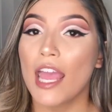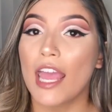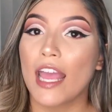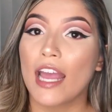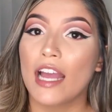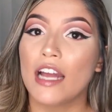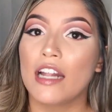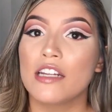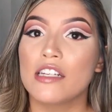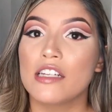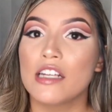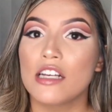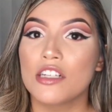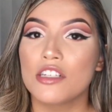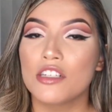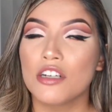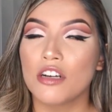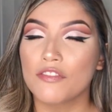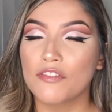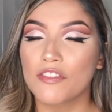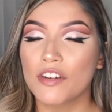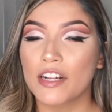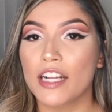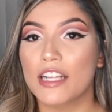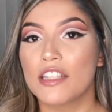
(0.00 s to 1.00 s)
and
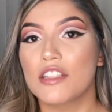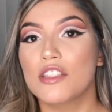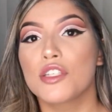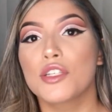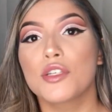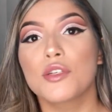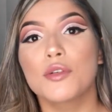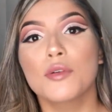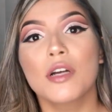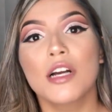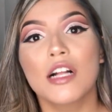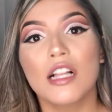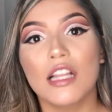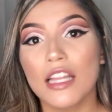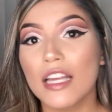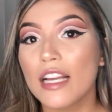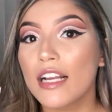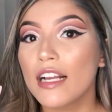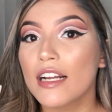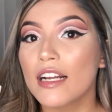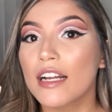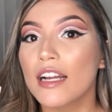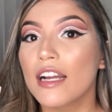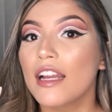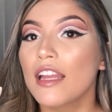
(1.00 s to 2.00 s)
don't forget to
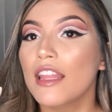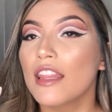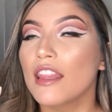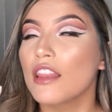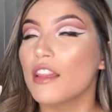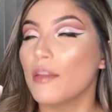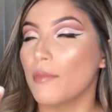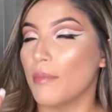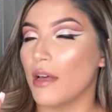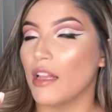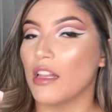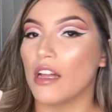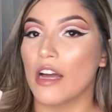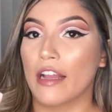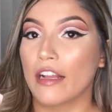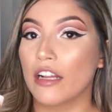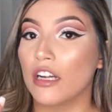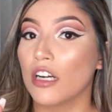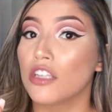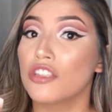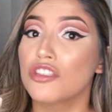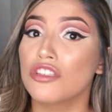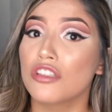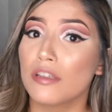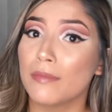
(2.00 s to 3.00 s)
click the bell
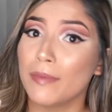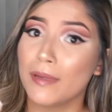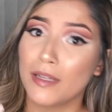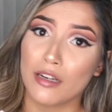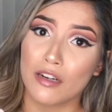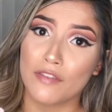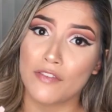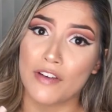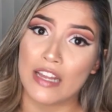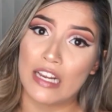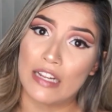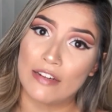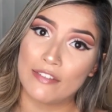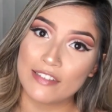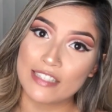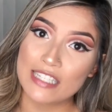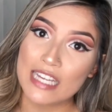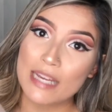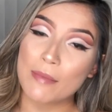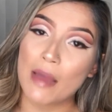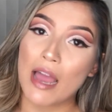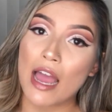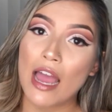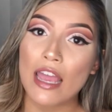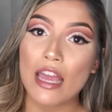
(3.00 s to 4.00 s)
icon so you'll be notified every
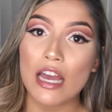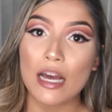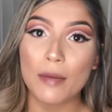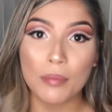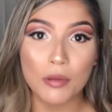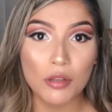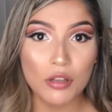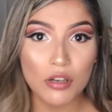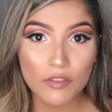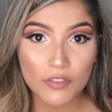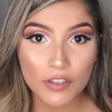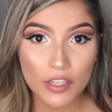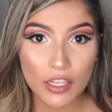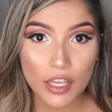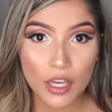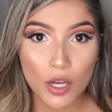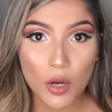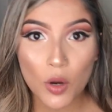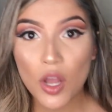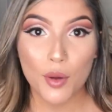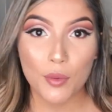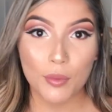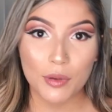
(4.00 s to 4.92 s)
time I upload a video.